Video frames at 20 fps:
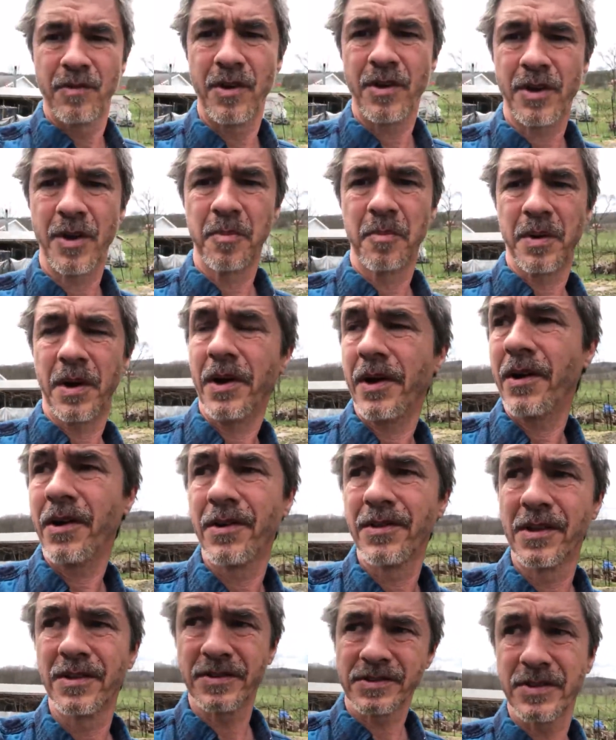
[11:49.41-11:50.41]
Fucking Bear
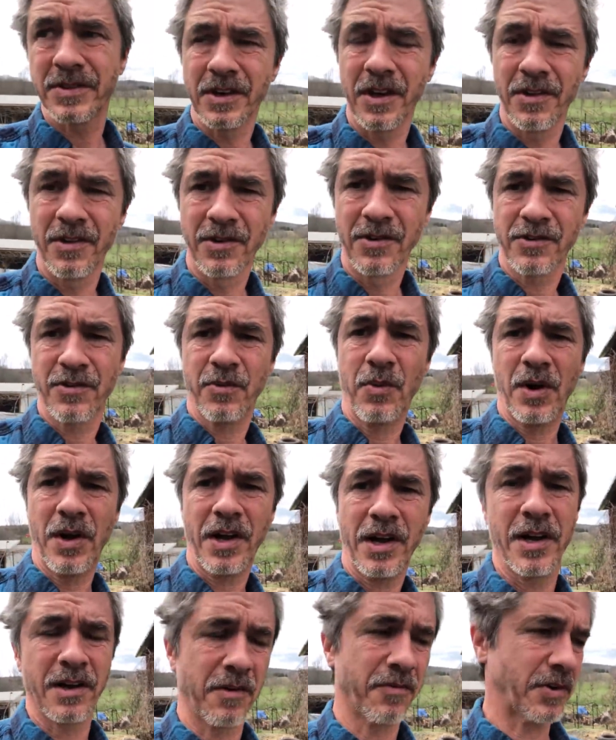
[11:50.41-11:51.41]
and the southern
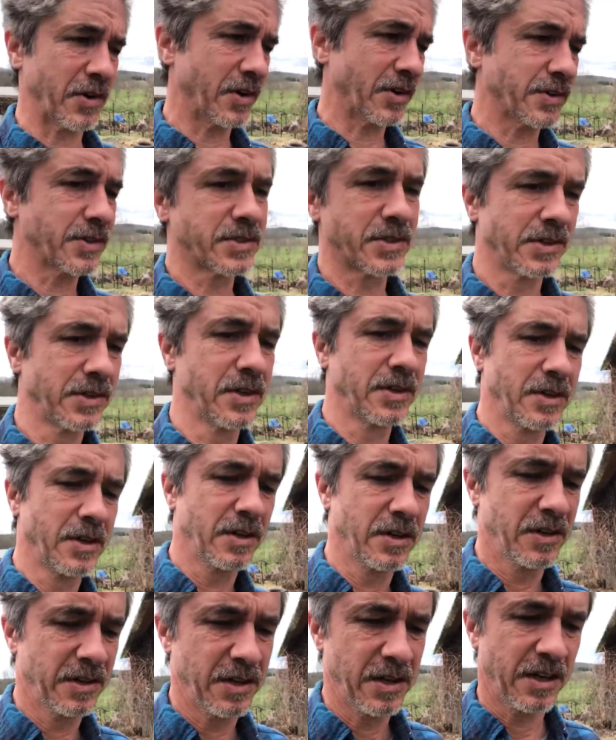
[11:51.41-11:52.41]
twang of his.
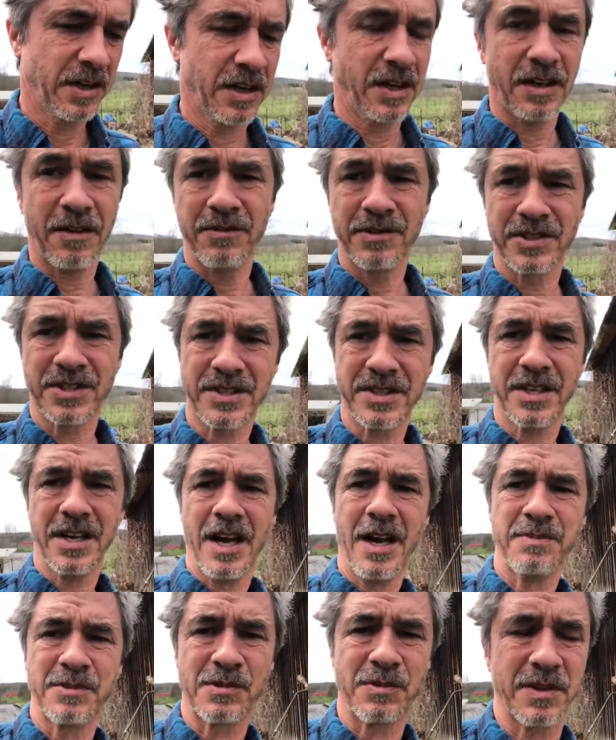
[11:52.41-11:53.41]
He never
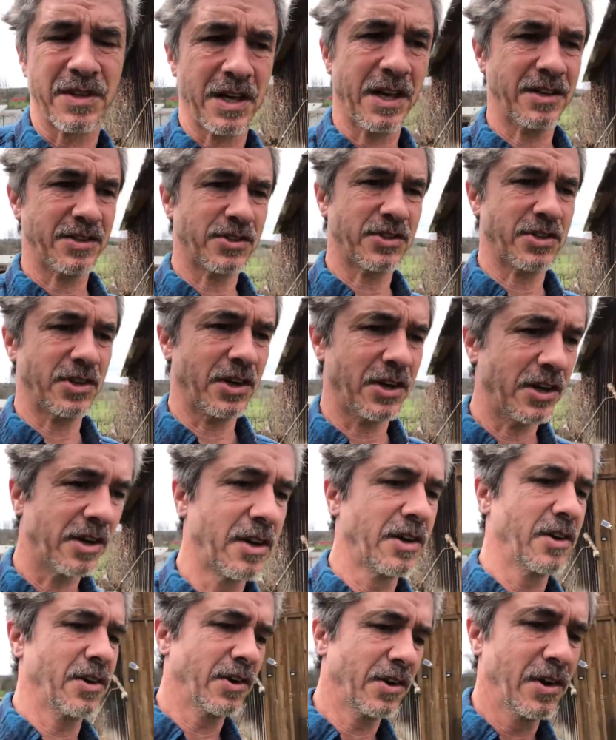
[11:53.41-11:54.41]
stops with that
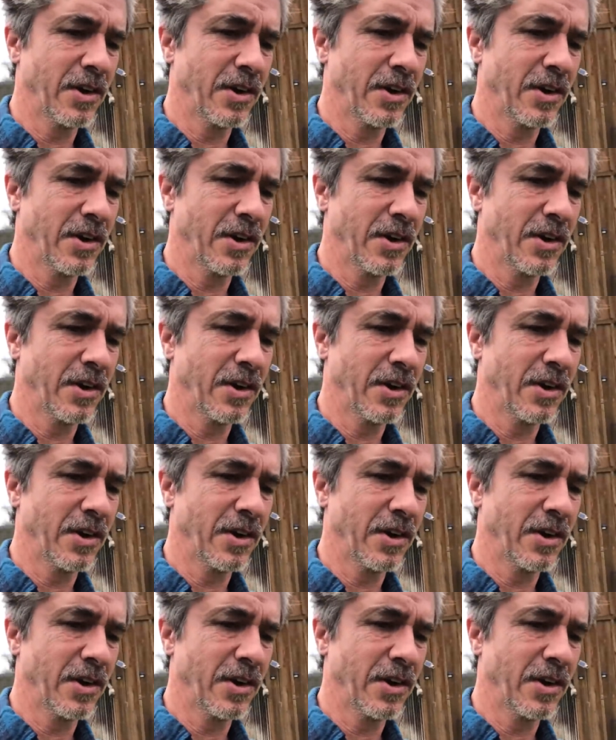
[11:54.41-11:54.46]
shit.